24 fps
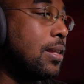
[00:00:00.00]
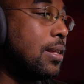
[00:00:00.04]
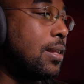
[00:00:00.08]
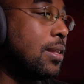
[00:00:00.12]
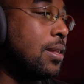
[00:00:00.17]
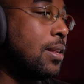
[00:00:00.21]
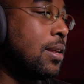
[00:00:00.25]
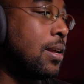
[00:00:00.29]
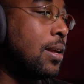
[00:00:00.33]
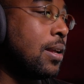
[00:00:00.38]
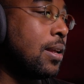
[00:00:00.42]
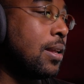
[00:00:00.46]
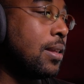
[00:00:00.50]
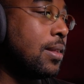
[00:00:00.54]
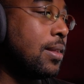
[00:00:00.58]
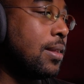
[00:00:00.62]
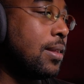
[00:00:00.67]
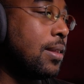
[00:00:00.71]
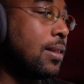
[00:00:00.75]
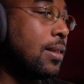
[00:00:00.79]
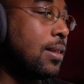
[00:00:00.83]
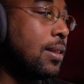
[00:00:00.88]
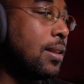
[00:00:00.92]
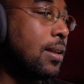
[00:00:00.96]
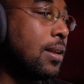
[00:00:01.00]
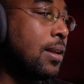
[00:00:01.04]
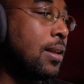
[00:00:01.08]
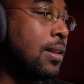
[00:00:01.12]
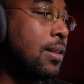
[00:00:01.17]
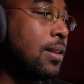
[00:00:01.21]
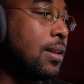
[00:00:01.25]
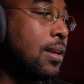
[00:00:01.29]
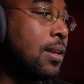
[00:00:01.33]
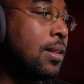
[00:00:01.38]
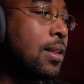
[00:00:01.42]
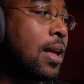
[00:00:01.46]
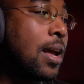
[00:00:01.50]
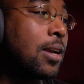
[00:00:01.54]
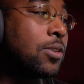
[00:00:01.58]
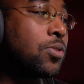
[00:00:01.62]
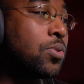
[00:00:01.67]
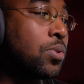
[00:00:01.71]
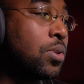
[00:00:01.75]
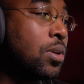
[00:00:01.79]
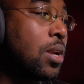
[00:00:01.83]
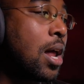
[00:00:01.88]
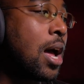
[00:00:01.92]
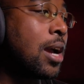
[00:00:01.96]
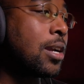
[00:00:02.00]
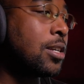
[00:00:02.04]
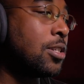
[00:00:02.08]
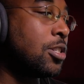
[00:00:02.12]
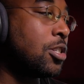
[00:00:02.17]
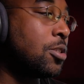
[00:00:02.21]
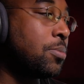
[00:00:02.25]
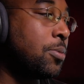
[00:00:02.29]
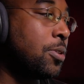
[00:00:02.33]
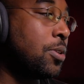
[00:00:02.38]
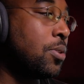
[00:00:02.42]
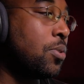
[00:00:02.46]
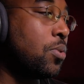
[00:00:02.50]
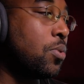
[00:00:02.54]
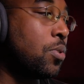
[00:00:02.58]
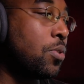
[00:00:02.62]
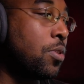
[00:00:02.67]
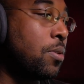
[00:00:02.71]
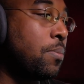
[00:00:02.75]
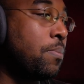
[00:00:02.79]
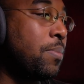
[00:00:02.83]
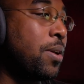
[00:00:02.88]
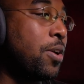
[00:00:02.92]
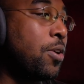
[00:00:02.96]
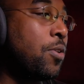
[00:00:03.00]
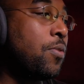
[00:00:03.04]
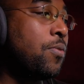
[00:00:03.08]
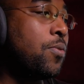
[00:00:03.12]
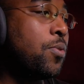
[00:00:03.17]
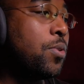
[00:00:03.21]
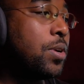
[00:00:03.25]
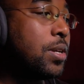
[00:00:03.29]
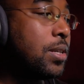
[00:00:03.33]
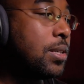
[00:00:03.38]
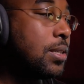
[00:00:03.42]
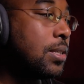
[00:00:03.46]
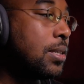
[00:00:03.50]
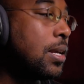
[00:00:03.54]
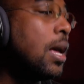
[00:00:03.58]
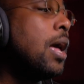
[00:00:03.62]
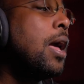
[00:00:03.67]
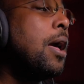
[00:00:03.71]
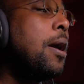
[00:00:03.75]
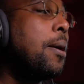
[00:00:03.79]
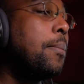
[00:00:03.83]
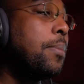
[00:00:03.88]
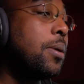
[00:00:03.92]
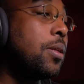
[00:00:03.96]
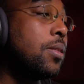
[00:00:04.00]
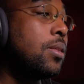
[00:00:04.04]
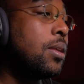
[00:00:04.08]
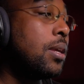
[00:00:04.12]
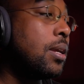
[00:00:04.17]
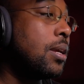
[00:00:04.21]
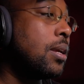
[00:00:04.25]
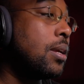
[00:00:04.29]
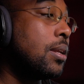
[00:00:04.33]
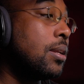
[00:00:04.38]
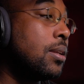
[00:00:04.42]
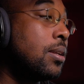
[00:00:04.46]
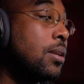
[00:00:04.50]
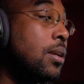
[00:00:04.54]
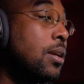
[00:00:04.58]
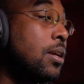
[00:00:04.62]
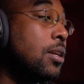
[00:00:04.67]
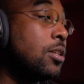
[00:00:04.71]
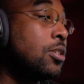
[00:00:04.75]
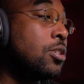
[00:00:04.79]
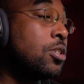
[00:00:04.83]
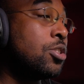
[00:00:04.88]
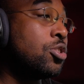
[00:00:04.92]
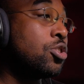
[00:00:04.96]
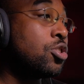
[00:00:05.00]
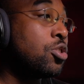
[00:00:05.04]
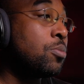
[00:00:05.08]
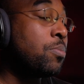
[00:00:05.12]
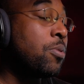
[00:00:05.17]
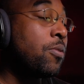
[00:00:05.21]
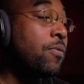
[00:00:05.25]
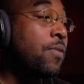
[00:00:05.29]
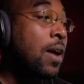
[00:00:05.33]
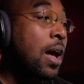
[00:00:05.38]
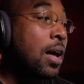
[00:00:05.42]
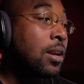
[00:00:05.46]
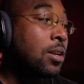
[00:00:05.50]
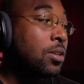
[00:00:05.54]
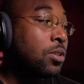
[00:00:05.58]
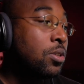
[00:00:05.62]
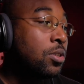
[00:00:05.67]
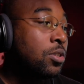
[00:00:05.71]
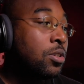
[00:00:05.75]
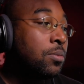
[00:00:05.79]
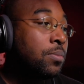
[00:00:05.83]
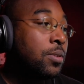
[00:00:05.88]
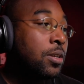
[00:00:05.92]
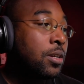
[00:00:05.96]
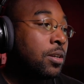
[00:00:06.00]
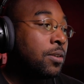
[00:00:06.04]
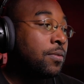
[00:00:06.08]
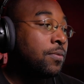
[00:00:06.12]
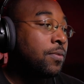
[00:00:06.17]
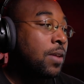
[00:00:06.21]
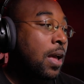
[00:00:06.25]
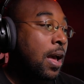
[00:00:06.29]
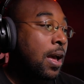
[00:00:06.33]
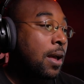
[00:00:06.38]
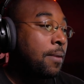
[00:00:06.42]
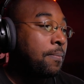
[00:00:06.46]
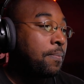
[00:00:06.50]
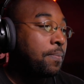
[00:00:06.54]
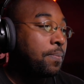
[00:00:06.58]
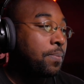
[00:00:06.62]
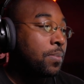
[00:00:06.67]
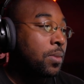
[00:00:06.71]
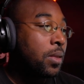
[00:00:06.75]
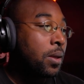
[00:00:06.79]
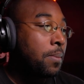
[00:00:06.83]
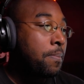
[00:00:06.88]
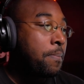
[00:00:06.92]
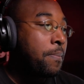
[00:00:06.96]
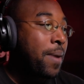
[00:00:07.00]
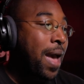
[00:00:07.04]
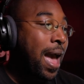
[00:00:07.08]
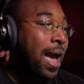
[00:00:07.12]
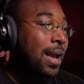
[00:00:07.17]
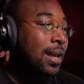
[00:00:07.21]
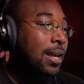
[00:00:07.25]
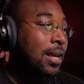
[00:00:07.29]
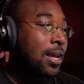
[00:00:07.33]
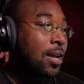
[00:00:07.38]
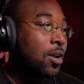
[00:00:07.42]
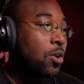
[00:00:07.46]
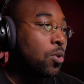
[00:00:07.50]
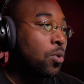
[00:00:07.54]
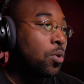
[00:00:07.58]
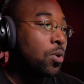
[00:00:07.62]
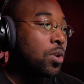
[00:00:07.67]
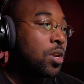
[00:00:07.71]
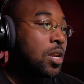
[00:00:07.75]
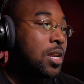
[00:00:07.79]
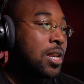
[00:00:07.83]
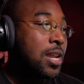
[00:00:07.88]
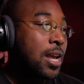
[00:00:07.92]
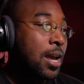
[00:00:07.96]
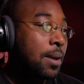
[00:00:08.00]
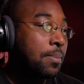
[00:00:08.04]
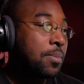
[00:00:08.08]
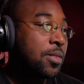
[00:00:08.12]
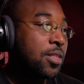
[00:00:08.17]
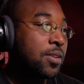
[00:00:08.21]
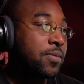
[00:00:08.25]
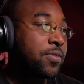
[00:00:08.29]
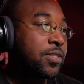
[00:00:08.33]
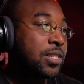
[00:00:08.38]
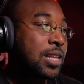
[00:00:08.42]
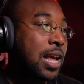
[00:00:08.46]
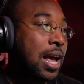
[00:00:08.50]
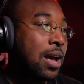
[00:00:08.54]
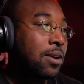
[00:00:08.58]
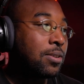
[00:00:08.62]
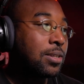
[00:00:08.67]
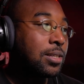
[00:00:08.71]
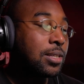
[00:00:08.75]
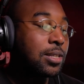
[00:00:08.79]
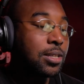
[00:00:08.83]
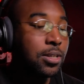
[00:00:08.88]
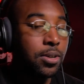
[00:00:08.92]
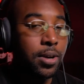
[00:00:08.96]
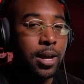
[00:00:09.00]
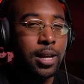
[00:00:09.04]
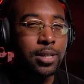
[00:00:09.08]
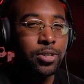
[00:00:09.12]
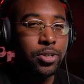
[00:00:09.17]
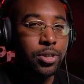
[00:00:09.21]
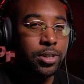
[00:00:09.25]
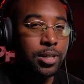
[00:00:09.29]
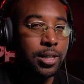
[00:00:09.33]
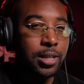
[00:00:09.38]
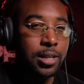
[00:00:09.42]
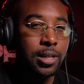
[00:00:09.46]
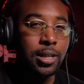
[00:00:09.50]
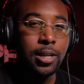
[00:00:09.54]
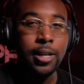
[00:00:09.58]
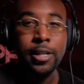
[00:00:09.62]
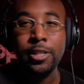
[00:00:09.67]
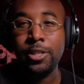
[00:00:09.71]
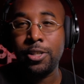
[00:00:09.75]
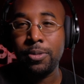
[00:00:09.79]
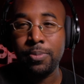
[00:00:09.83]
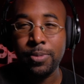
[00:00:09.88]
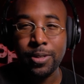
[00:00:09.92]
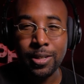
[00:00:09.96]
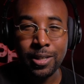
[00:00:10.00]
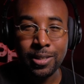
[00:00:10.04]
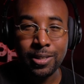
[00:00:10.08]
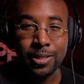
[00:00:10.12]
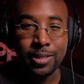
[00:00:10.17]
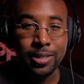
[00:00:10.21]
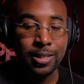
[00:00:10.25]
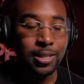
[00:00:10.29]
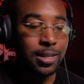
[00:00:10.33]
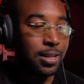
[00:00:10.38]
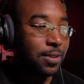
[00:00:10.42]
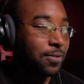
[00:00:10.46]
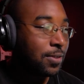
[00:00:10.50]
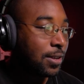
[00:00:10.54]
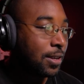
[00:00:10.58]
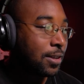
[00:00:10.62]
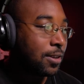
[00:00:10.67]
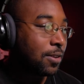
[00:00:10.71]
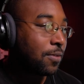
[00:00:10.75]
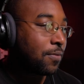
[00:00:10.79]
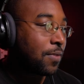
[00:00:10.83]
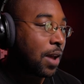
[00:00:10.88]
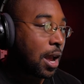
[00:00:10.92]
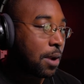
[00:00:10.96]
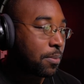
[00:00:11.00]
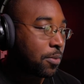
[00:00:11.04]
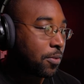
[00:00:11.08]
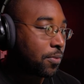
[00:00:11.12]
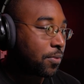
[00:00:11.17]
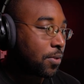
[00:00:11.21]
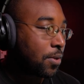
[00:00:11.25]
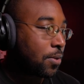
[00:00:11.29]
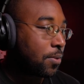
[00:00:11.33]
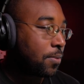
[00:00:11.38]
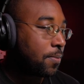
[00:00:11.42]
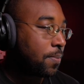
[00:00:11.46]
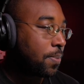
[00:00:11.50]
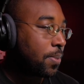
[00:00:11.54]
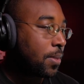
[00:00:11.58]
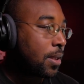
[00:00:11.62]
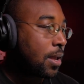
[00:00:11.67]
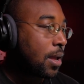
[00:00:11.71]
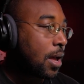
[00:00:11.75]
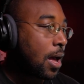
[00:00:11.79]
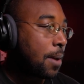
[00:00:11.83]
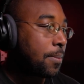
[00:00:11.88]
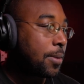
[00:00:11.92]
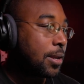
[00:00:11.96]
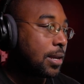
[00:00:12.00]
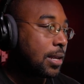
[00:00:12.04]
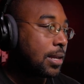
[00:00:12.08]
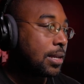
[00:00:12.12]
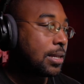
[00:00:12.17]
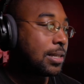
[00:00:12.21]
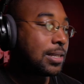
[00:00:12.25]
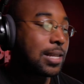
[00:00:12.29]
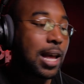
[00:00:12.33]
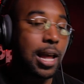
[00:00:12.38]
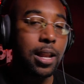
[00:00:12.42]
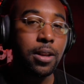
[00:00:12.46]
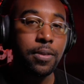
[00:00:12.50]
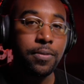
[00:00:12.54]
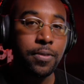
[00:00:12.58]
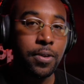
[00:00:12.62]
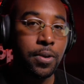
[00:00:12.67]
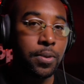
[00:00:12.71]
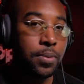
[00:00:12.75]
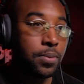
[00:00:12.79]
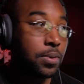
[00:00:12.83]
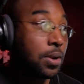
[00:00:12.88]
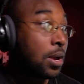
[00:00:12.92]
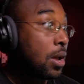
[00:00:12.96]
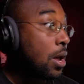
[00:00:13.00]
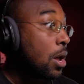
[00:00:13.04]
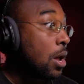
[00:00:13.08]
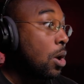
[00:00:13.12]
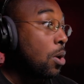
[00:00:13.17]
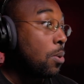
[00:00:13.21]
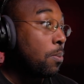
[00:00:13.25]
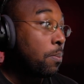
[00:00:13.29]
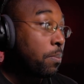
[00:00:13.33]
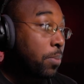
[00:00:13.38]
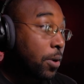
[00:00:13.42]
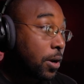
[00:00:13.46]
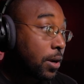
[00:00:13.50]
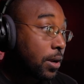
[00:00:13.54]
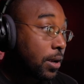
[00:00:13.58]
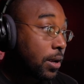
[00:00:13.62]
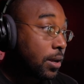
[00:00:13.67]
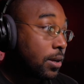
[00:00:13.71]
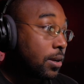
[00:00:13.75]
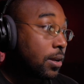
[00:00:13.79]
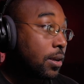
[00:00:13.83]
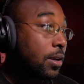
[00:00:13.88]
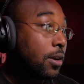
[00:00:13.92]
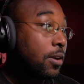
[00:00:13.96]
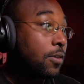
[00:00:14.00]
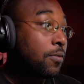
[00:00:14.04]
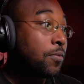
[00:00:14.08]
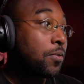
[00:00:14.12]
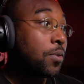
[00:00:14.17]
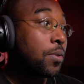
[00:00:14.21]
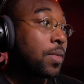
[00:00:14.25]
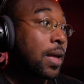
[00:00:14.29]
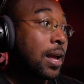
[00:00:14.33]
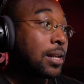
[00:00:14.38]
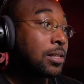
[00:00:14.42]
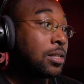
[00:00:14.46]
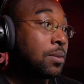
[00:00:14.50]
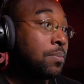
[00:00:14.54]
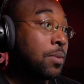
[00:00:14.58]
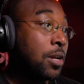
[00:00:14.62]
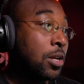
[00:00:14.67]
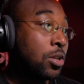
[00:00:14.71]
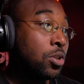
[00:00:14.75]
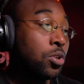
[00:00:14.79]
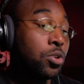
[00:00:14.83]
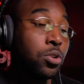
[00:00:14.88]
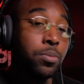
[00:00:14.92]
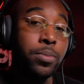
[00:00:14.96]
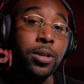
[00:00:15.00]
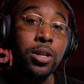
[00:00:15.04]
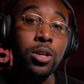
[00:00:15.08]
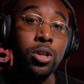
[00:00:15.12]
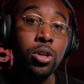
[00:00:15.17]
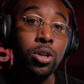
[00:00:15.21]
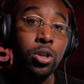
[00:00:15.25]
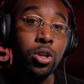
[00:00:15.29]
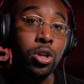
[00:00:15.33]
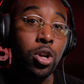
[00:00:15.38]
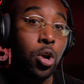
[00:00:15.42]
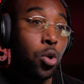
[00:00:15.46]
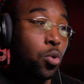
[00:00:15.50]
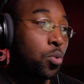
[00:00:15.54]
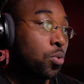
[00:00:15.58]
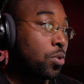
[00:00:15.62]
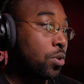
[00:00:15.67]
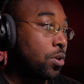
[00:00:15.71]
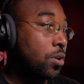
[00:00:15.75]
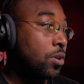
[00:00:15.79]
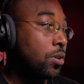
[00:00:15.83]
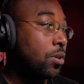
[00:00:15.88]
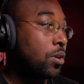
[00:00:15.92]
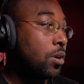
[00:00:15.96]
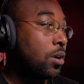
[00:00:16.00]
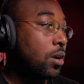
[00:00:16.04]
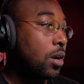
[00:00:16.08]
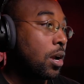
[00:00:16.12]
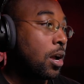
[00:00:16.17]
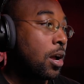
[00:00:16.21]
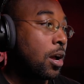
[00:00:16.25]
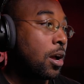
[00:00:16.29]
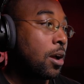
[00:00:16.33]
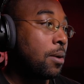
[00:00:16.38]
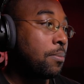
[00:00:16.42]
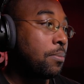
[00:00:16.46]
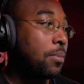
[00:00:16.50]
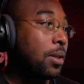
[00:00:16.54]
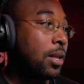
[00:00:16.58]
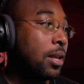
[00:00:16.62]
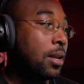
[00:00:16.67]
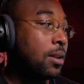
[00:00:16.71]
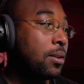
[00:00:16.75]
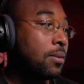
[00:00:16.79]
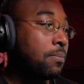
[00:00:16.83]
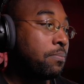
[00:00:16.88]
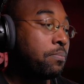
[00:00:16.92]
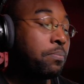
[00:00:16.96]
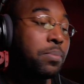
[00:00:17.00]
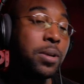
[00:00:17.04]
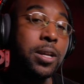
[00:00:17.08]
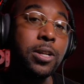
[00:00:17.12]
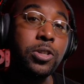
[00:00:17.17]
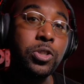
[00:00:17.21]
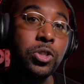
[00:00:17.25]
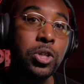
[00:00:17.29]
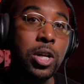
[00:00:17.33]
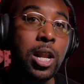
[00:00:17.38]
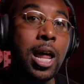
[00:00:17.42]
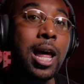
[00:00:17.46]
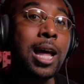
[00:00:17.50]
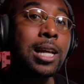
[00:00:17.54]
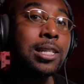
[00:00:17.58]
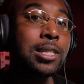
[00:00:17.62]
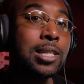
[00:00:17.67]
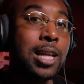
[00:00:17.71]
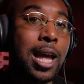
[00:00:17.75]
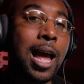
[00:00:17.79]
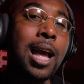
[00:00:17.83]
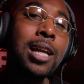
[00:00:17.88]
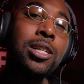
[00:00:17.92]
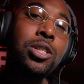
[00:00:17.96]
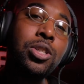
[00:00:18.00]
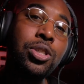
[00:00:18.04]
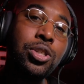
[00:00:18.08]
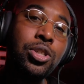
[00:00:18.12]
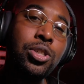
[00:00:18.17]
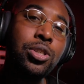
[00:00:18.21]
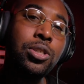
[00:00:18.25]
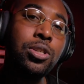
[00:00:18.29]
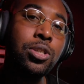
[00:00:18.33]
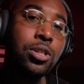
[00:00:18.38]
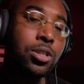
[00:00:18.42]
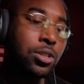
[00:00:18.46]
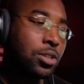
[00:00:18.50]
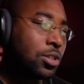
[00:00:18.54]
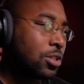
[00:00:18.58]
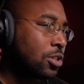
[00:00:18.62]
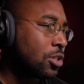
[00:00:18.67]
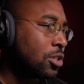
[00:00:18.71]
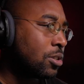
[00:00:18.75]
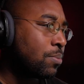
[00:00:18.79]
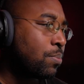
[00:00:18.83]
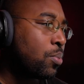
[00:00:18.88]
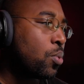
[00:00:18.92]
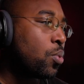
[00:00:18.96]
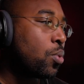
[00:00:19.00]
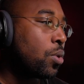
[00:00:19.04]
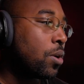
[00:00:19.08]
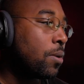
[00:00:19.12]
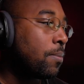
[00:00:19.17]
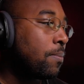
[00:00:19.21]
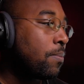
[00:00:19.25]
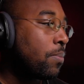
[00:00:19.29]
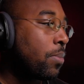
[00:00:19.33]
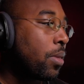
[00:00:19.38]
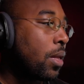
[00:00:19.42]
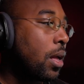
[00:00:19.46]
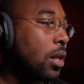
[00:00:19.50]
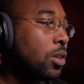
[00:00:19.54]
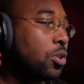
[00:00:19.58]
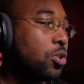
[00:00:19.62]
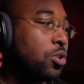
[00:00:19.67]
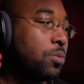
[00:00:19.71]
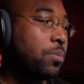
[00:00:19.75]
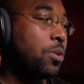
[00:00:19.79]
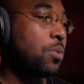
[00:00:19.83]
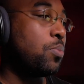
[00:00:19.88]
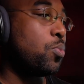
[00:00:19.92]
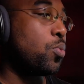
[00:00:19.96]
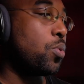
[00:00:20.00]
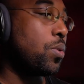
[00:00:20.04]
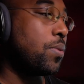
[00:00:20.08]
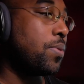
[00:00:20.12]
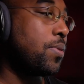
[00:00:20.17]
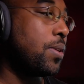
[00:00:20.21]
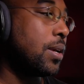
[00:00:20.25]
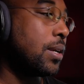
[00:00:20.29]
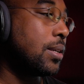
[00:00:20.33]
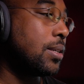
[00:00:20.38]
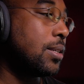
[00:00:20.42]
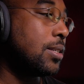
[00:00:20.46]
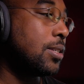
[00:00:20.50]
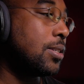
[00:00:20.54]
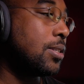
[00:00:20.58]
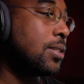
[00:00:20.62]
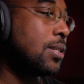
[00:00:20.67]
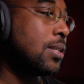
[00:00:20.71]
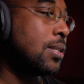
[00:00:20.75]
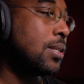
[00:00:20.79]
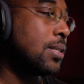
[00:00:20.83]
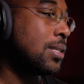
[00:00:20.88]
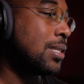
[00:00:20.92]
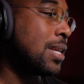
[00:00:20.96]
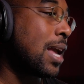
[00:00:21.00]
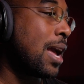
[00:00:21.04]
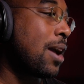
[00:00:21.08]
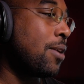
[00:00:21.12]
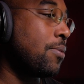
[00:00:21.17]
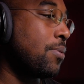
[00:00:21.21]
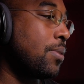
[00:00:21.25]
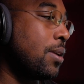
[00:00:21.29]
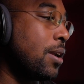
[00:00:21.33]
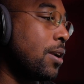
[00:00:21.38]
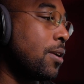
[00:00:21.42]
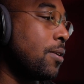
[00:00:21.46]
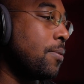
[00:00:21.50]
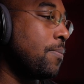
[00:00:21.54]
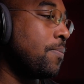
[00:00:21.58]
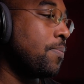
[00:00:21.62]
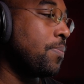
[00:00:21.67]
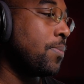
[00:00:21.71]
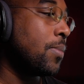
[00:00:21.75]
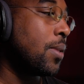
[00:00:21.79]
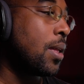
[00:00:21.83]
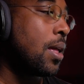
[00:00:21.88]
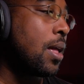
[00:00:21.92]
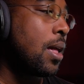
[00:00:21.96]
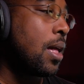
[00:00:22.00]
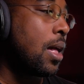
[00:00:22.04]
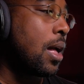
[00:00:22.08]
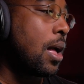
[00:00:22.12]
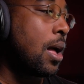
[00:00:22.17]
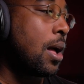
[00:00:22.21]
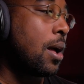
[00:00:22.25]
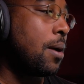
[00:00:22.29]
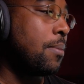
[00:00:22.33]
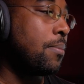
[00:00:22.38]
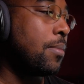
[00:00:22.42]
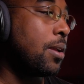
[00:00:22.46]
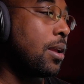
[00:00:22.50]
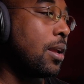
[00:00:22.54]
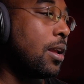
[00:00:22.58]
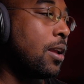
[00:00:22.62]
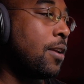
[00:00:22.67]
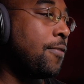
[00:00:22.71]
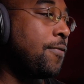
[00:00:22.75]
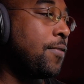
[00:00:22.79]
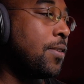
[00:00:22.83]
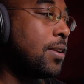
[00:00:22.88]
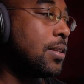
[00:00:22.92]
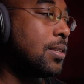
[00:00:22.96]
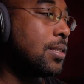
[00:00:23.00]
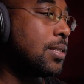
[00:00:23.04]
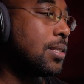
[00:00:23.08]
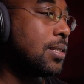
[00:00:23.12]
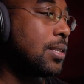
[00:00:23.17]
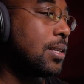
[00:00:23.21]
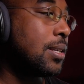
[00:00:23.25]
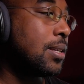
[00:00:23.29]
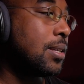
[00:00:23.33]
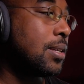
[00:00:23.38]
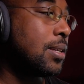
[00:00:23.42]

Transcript: the in, in the actual glockenspiel or the bell voice, but then just to provide a little bit of that, the backing or depth of sound. It still has articulation because it's in the in the vibraphone, I mean in the xylophone, but for that to be a little bit lower um, in pitch class, actually to, to support a little bit more thickness to the sound there. Um, if it's